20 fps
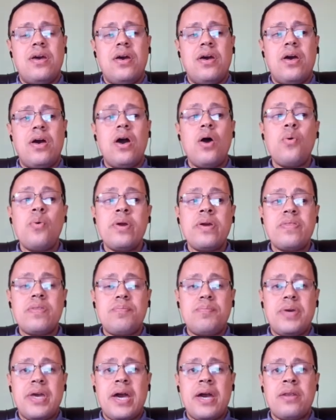Owning the
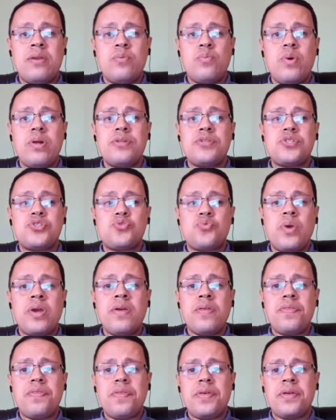piano will
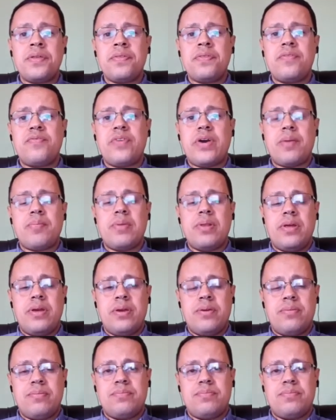strengthen the family.